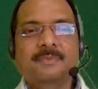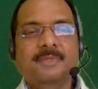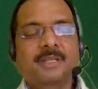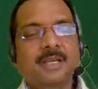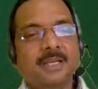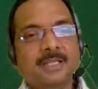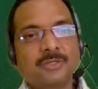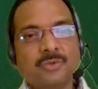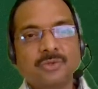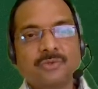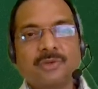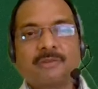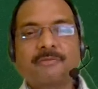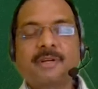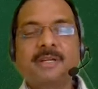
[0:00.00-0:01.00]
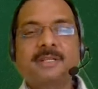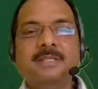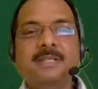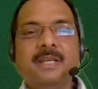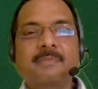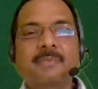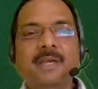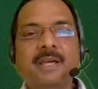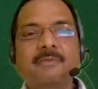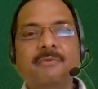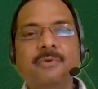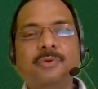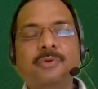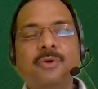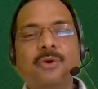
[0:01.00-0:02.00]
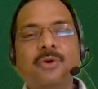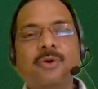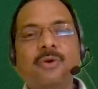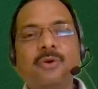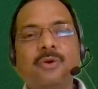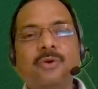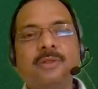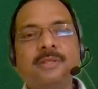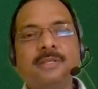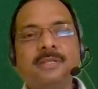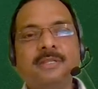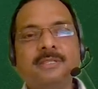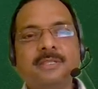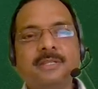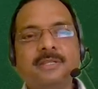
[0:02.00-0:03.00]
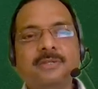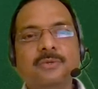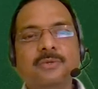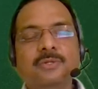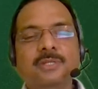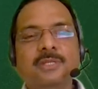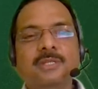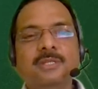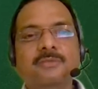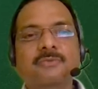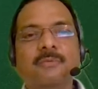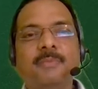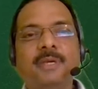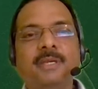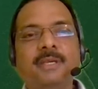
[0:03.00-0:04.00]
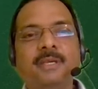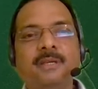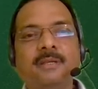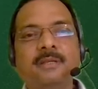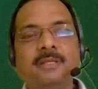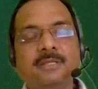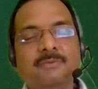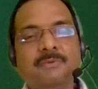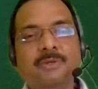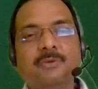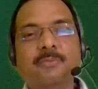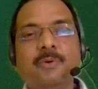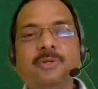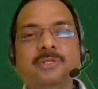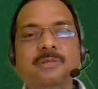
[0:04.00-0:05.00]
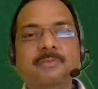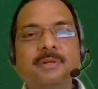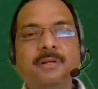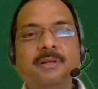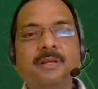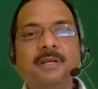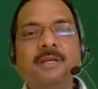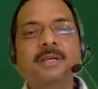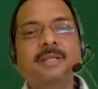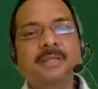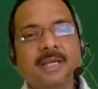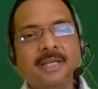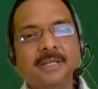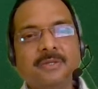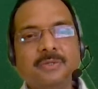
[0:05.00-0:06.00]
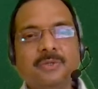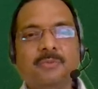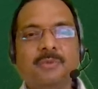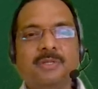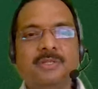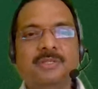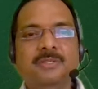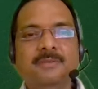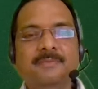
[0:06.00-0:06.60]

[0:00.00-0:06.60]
As usual friends, I am thankful to all these resources for making this video possible. Thank you so much.